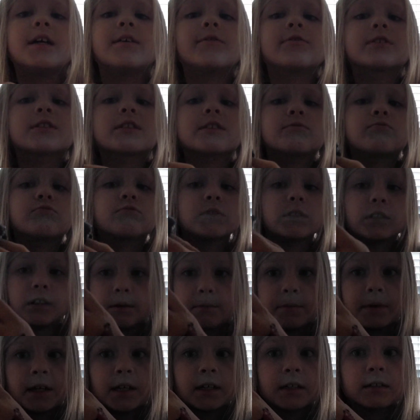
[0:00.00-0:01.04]
it's really
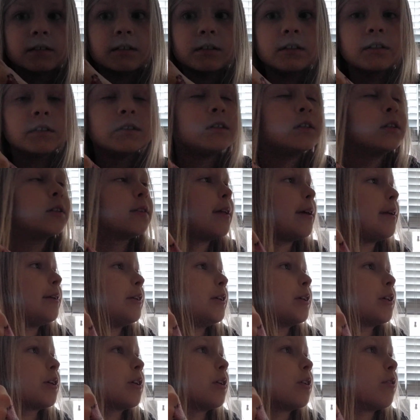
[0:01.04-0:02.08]
big, and
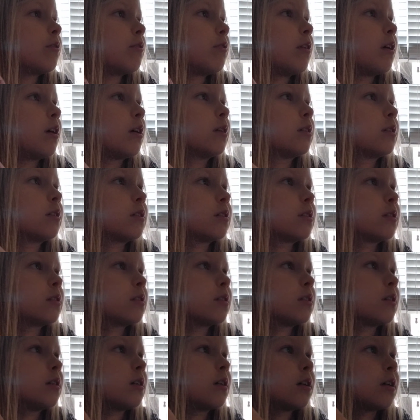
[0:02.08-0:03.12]
you're gonna want
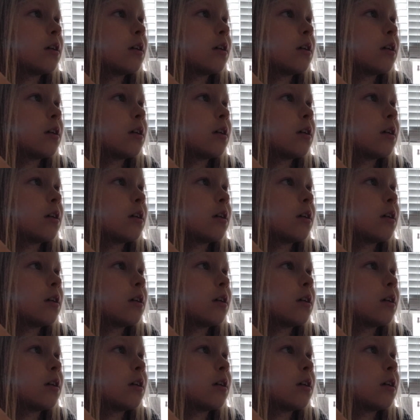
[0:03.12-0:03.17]
to